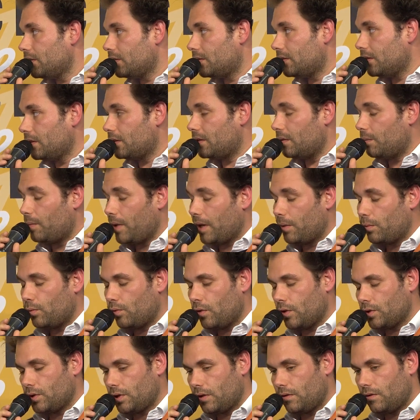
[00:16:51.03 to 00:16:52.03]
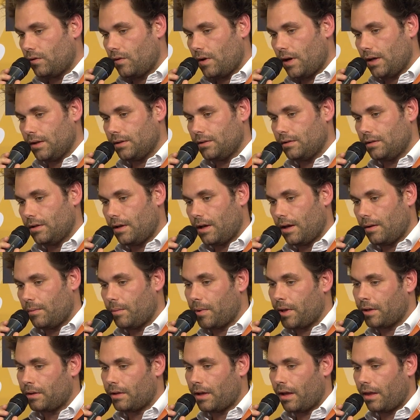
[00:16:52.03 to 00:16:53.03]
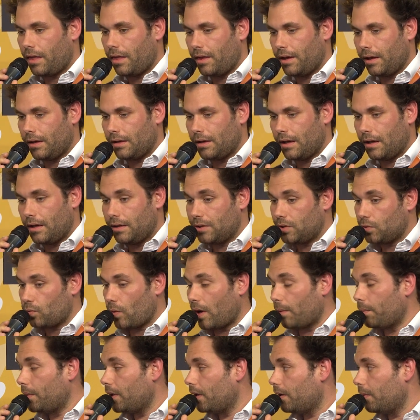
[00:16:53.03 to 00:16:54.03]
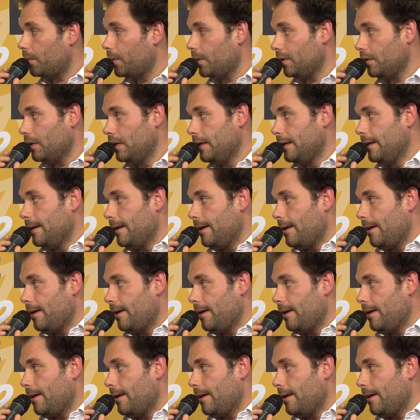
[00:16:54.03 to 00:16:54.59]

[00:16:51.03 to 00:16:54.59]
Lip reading: It's a big project for us, but I think that it's replicable,